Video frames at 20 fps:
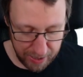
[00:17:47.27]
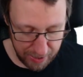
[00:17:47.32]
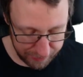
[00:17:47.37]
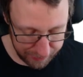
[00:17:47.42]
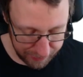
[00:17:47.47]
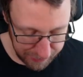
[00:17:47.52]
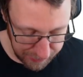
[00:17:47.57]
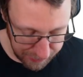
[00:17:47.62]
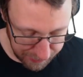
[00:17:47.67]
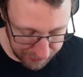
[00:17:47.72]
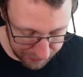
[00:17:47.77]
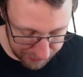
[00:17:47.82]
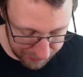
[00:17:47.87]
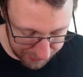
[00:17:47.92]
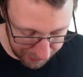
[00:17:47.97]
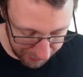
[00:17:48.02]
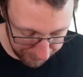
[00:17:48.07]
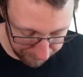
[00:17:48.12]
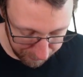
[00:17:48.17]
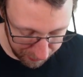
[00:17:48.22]
This is the
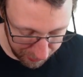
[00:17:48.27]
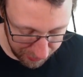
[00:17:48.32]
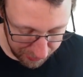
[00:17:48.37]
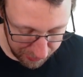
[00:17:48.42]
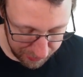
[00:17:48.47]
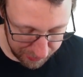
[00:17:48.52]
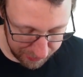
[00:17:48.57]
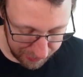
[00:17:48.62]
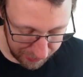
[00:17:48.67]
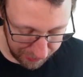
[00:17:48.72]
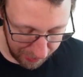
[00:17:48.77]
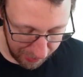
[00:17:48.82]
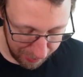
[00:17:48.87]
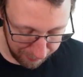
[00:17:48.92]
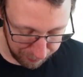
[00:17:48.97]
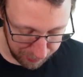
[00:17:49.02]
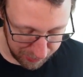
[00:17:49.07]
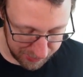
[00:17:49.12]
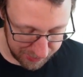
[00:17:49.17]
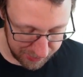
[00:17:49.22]
same thing that
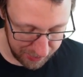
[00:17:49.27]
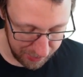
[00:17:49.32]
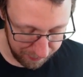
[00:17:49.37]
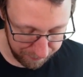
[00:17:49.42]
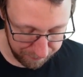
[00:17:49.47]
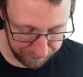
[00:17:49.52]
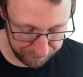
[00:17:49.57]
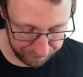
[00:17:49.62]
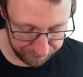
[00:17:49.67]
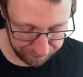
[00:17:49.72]
happens here.